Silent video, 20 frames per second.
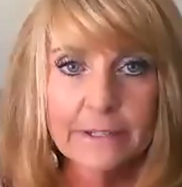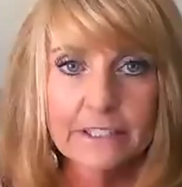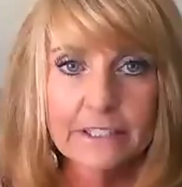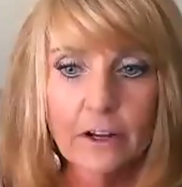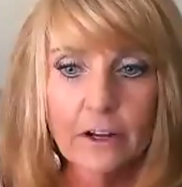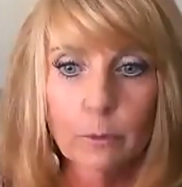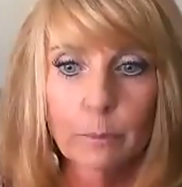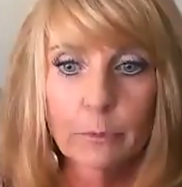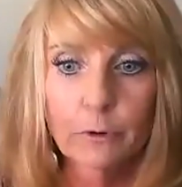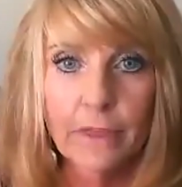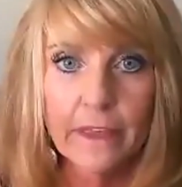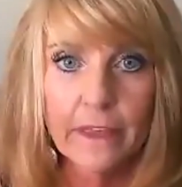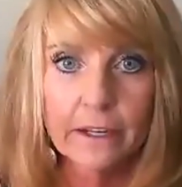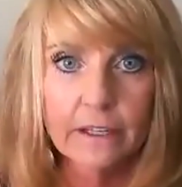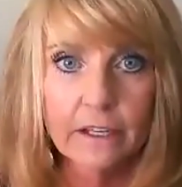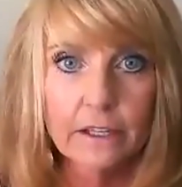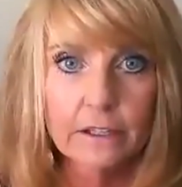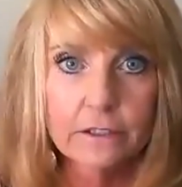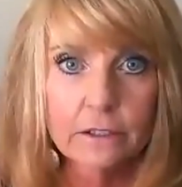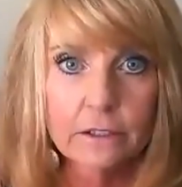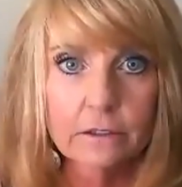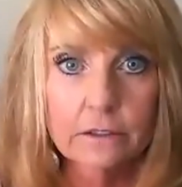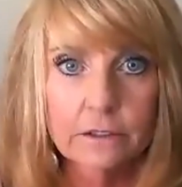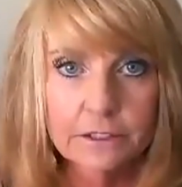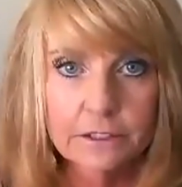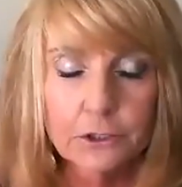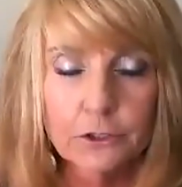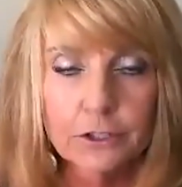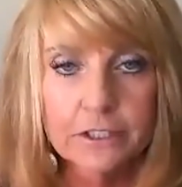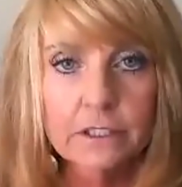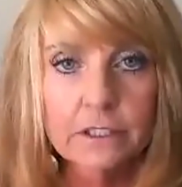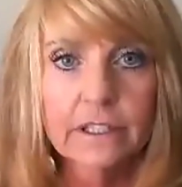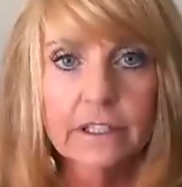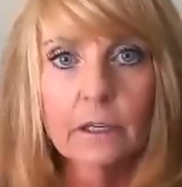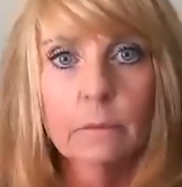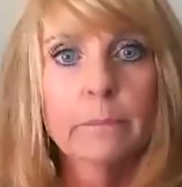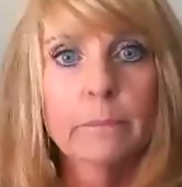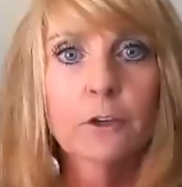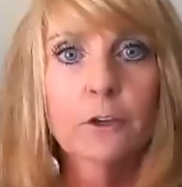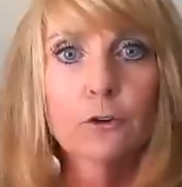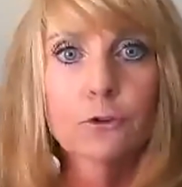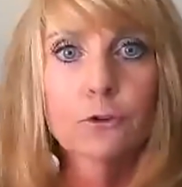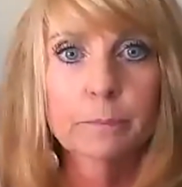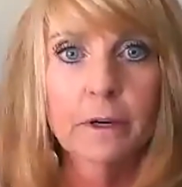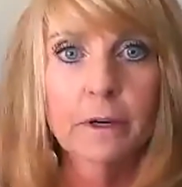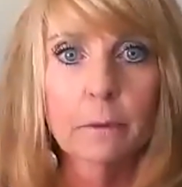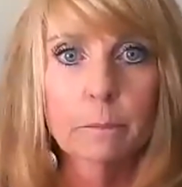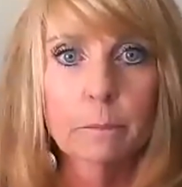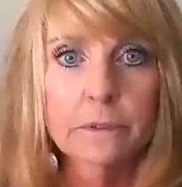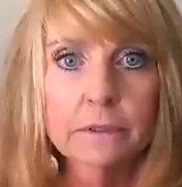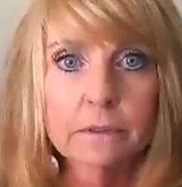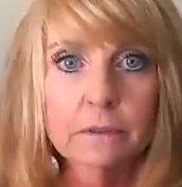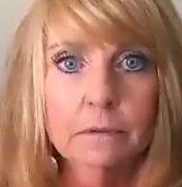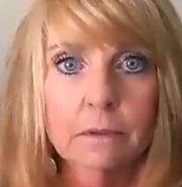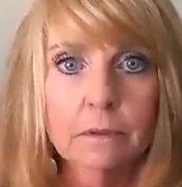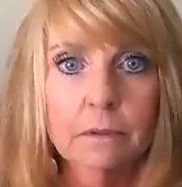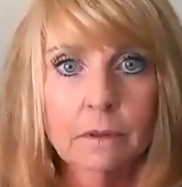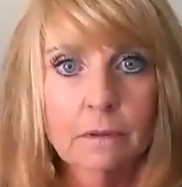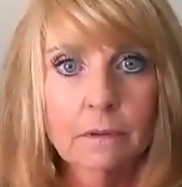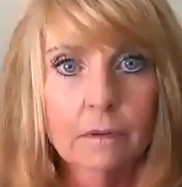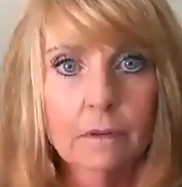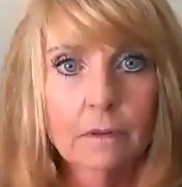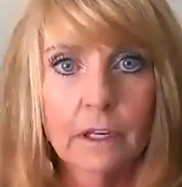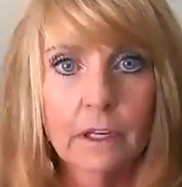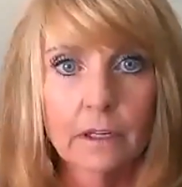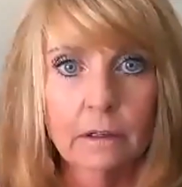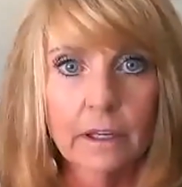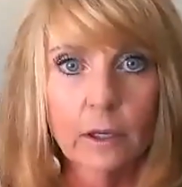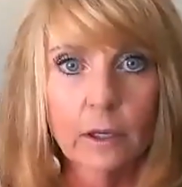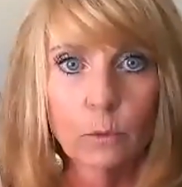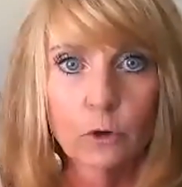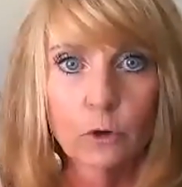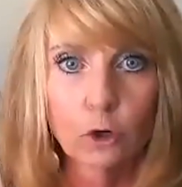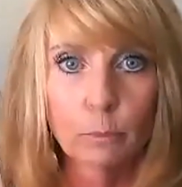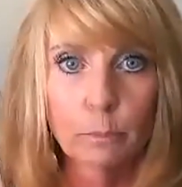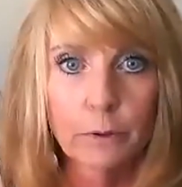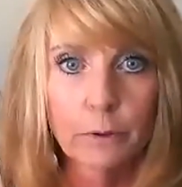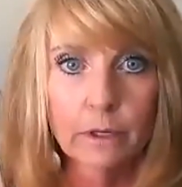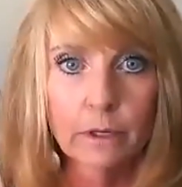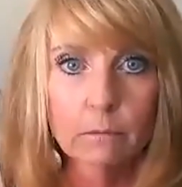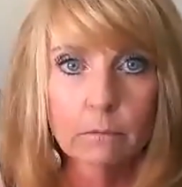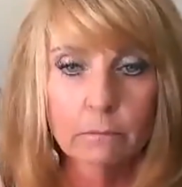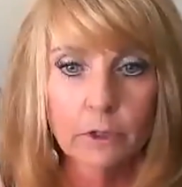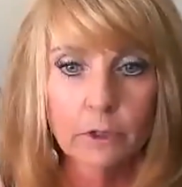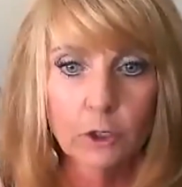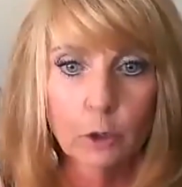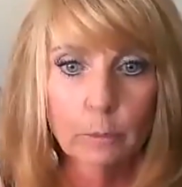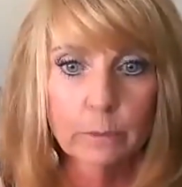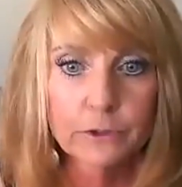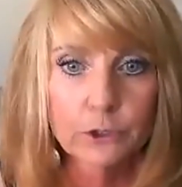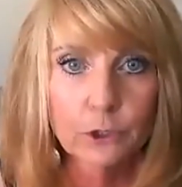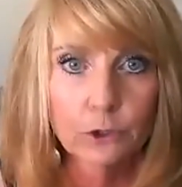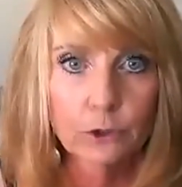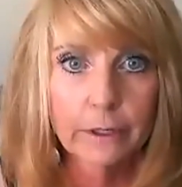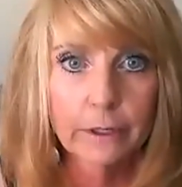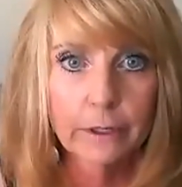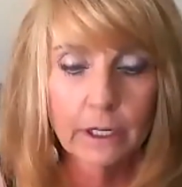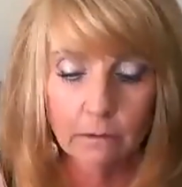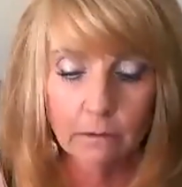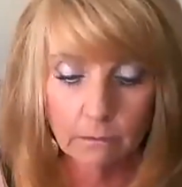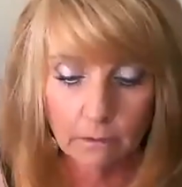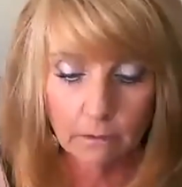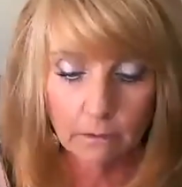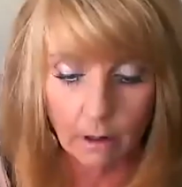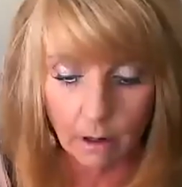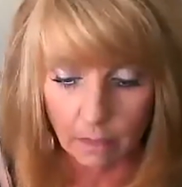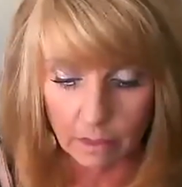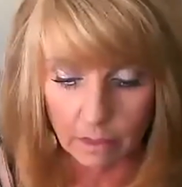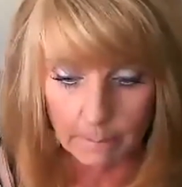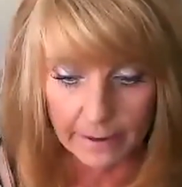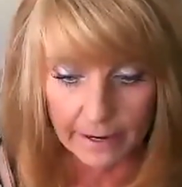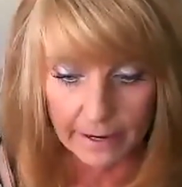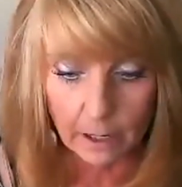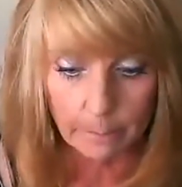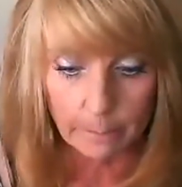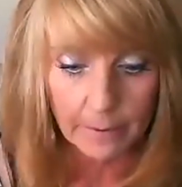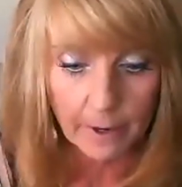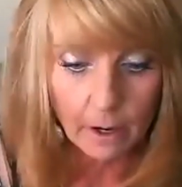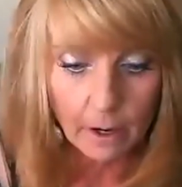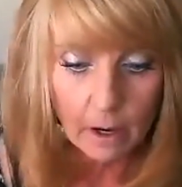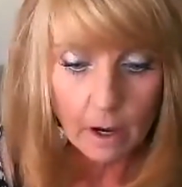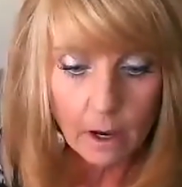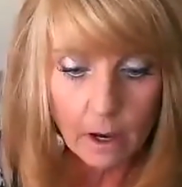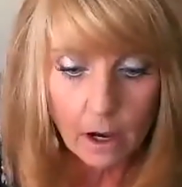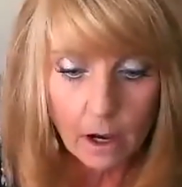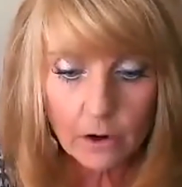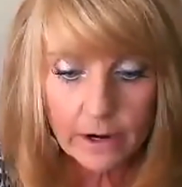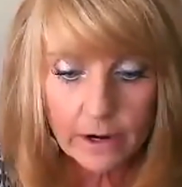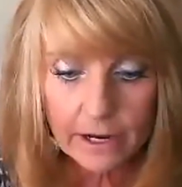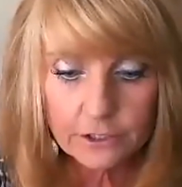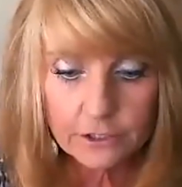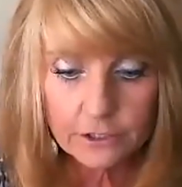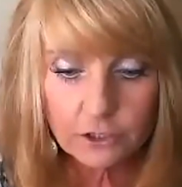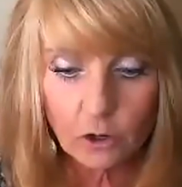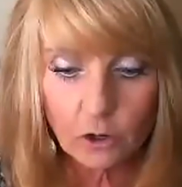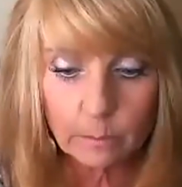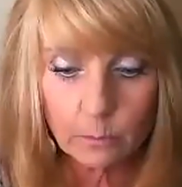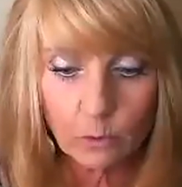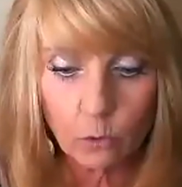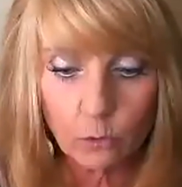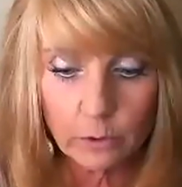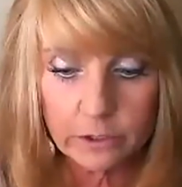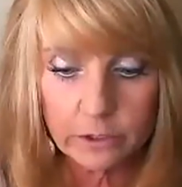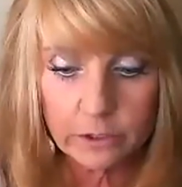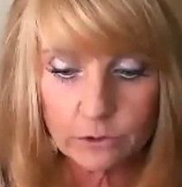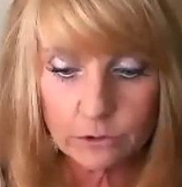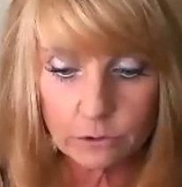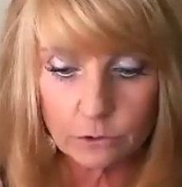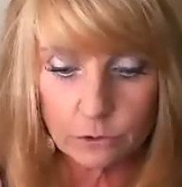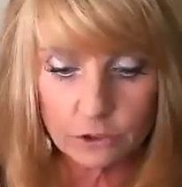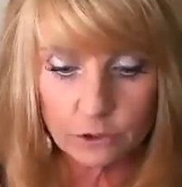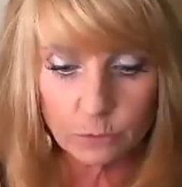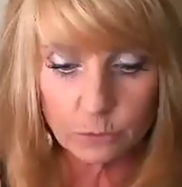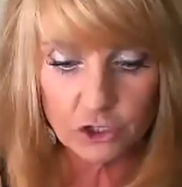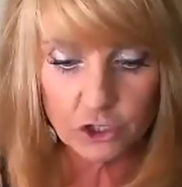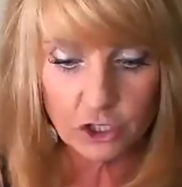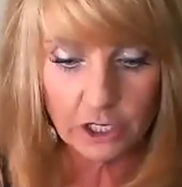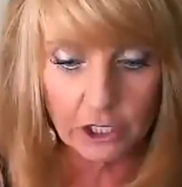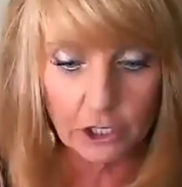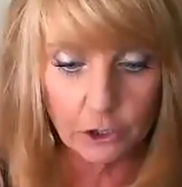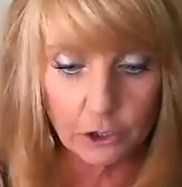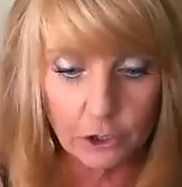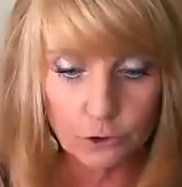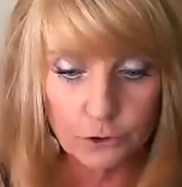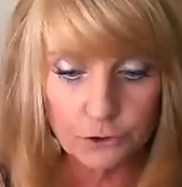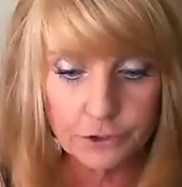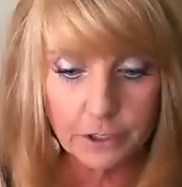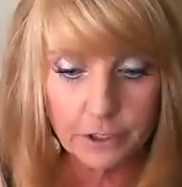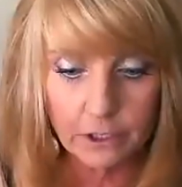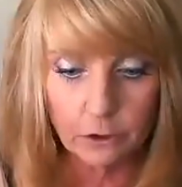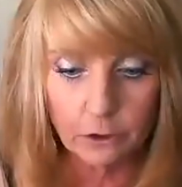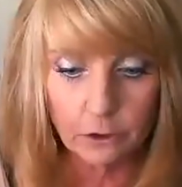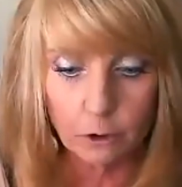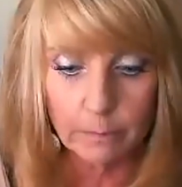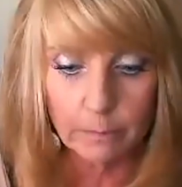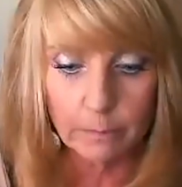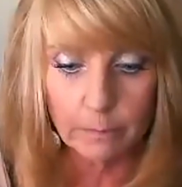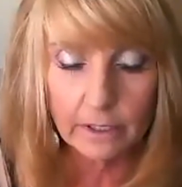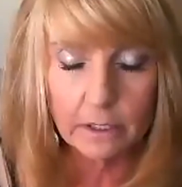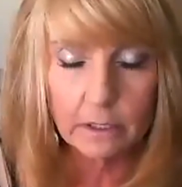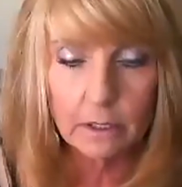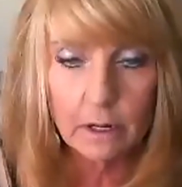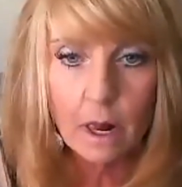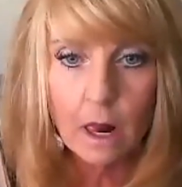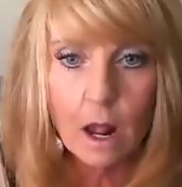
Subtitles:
developer, that does seriously give me goosebumps. And it will put, Missouri on the map. Okay, so I'm going to switch gears a little bit.